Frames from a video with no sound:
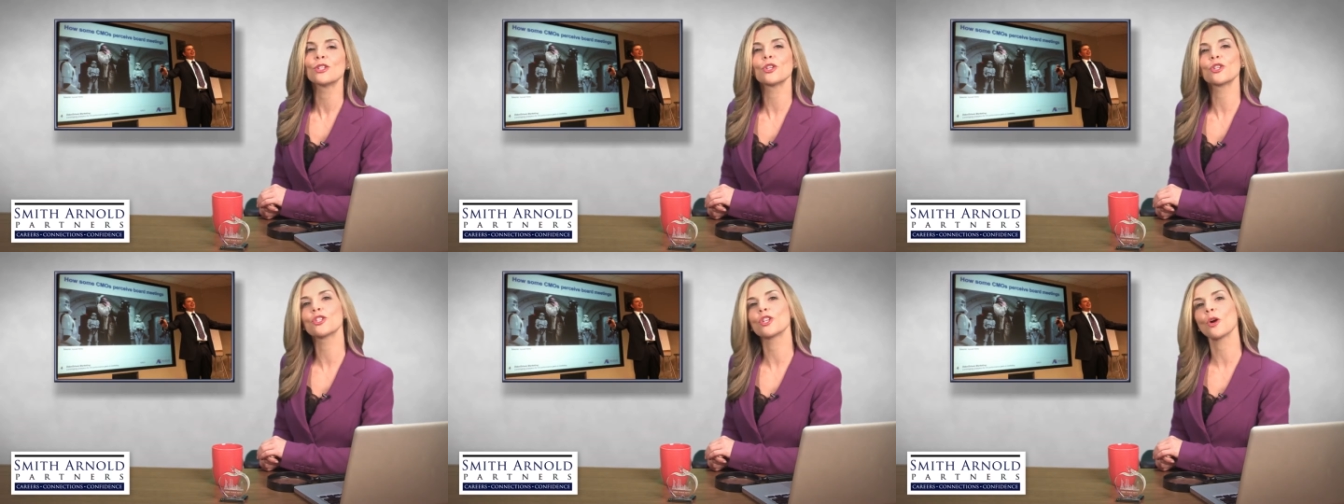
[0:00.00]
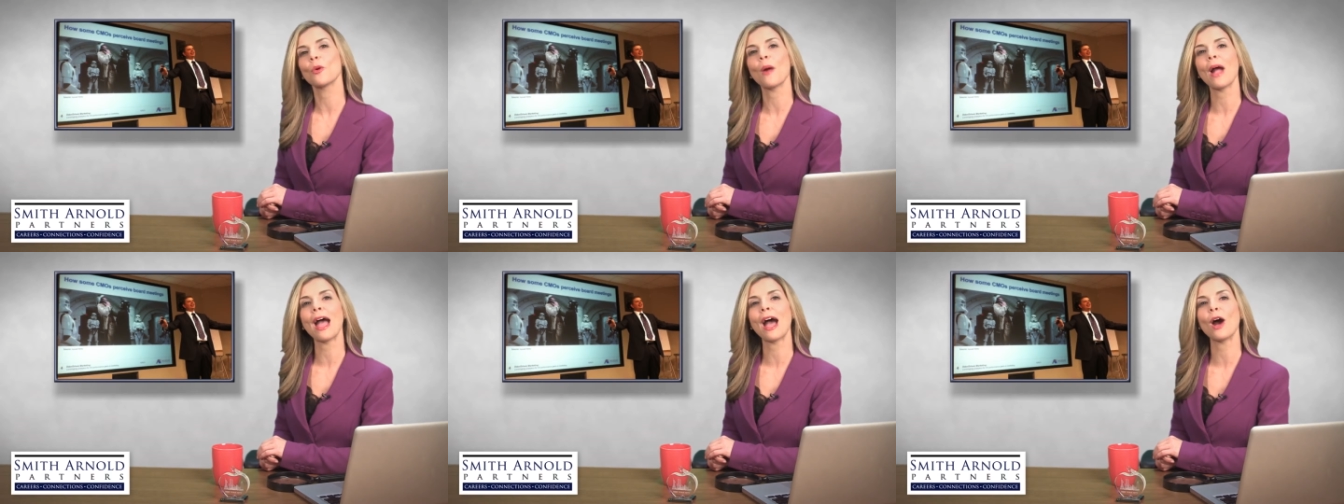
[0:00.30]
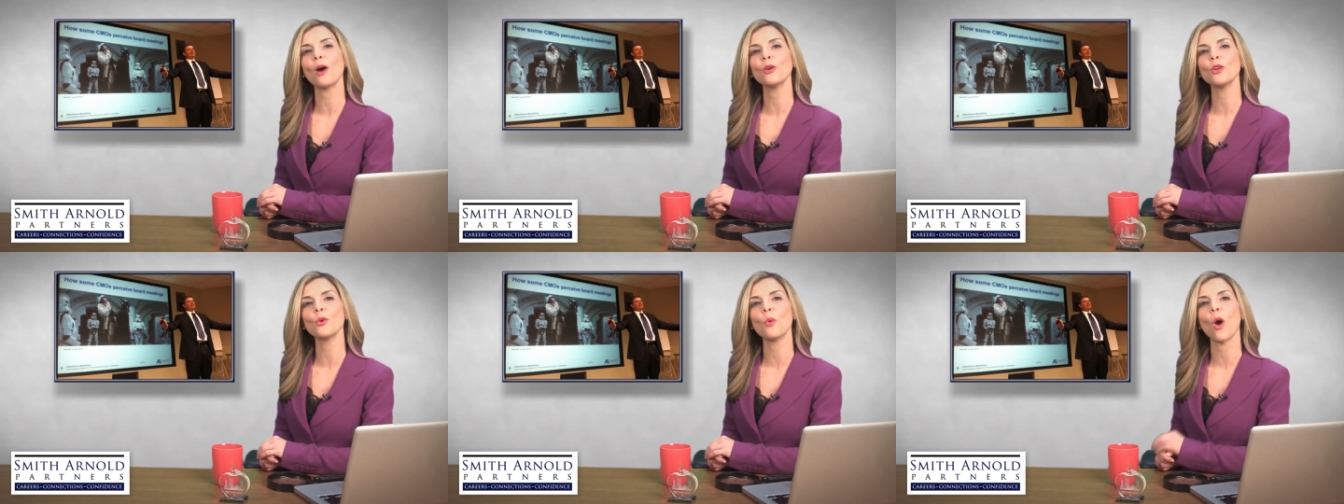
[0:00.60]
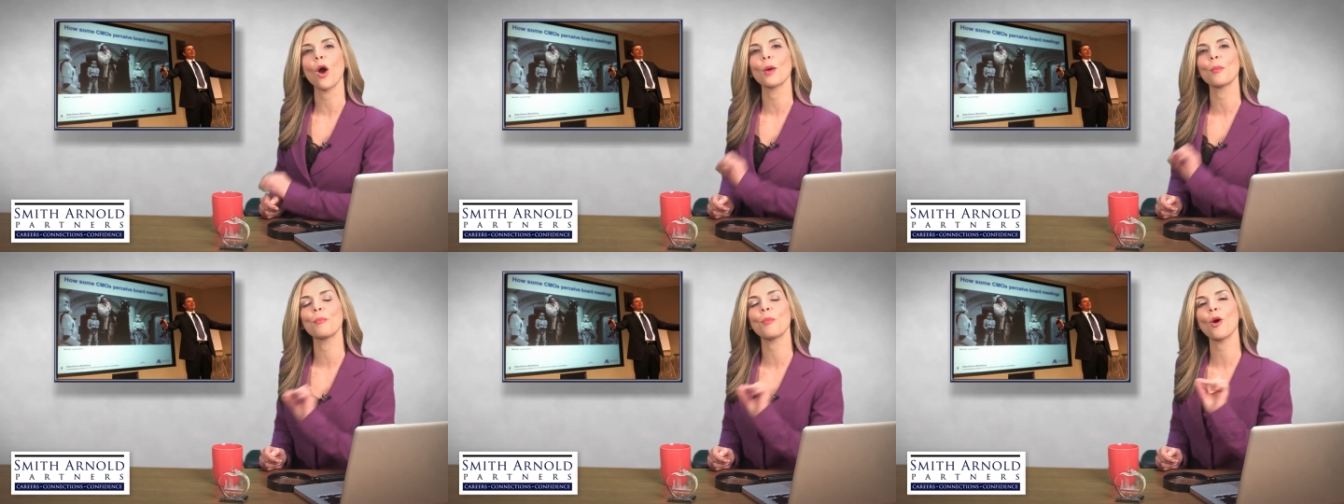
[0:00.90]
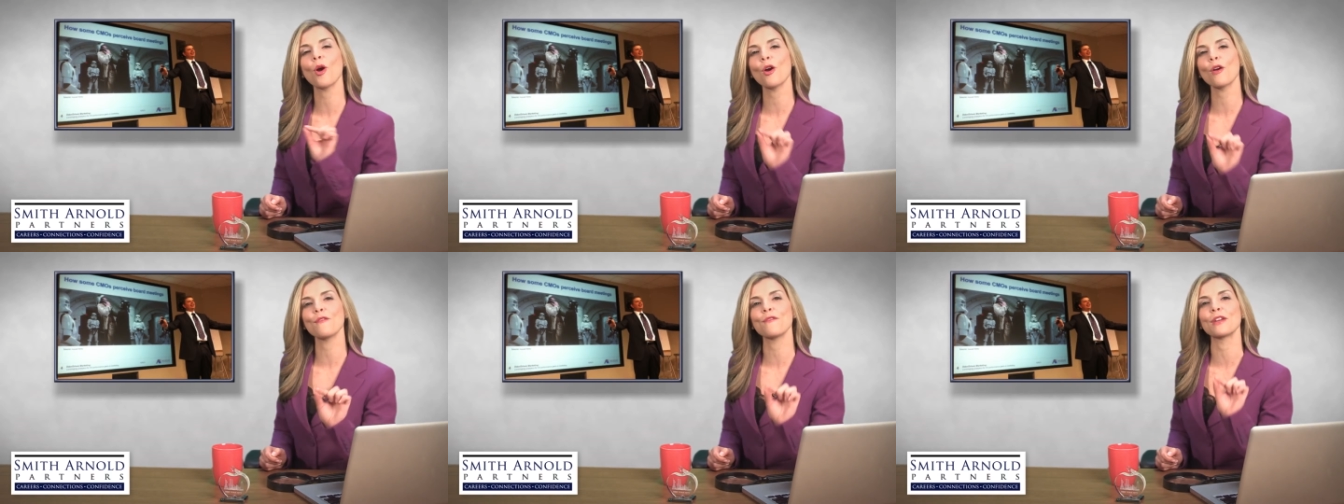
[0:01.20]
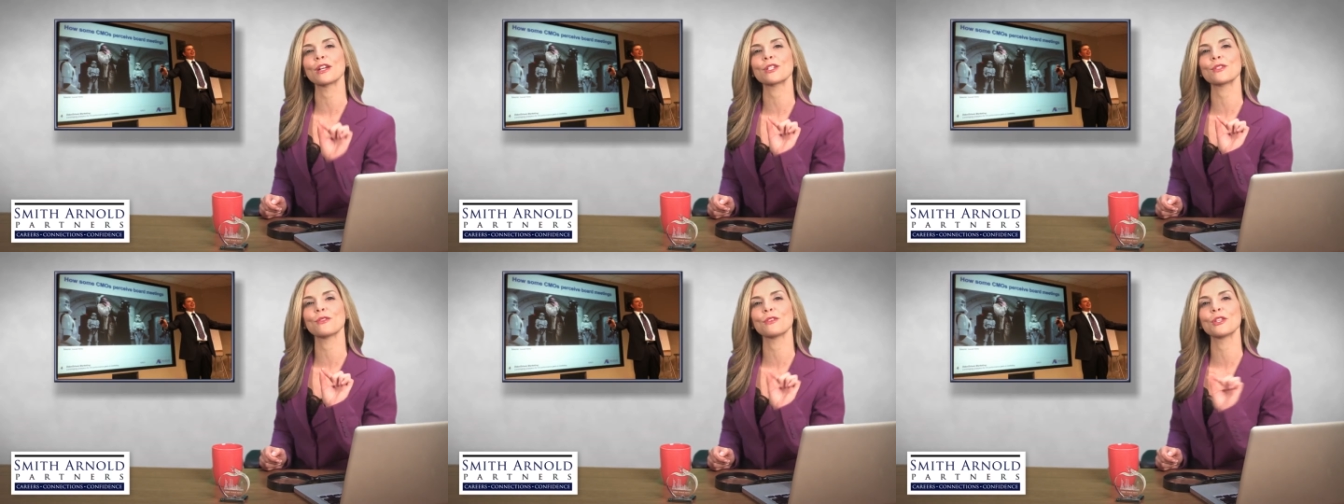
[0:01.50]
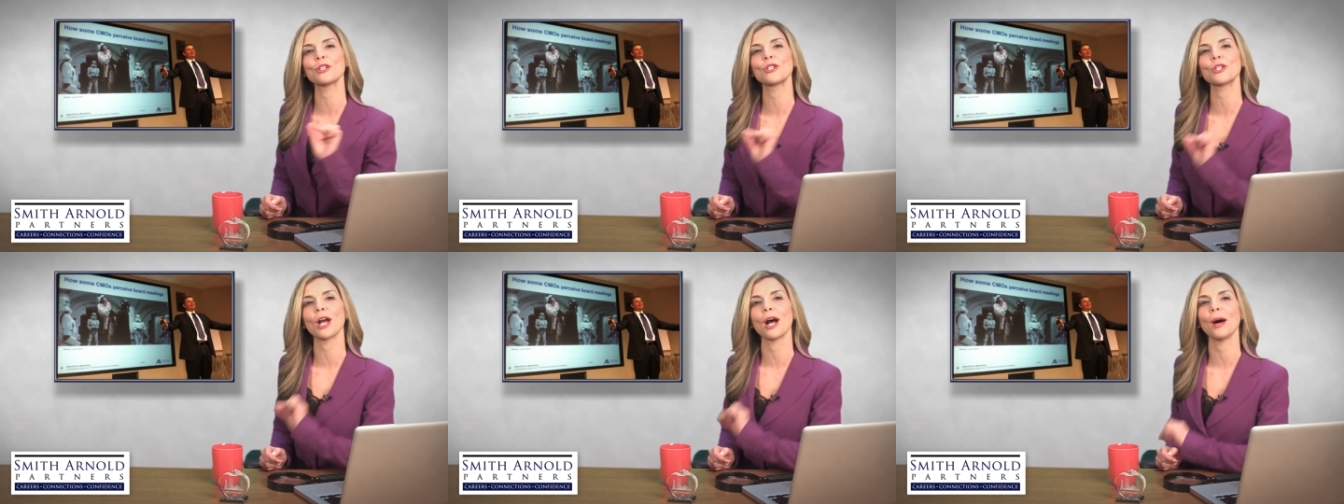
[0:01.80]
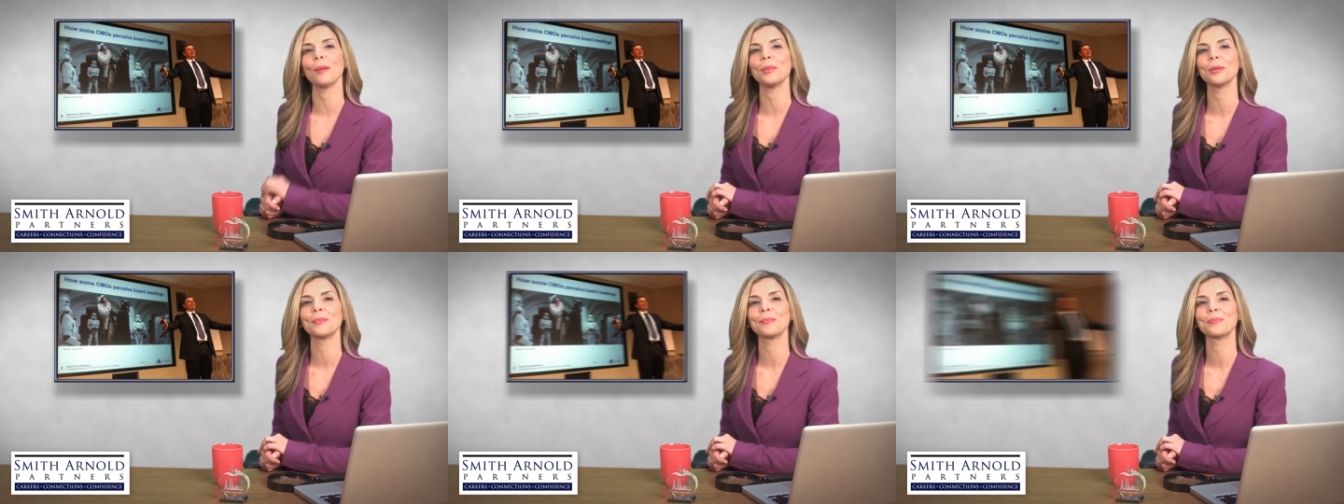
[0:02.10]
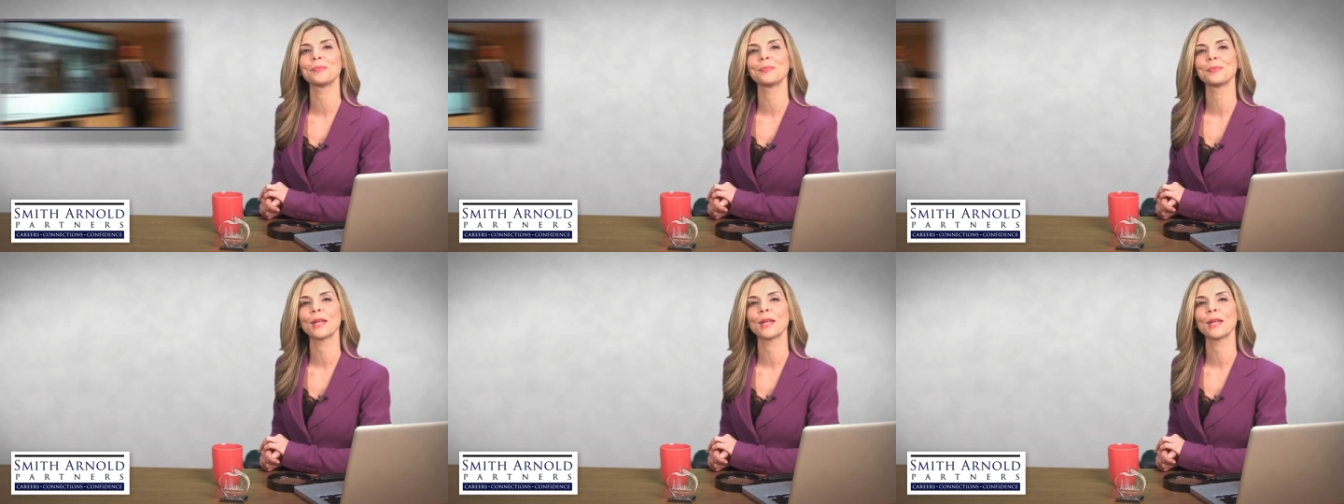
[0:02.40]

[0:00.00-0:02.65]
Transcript: to show how you are perfect for the job.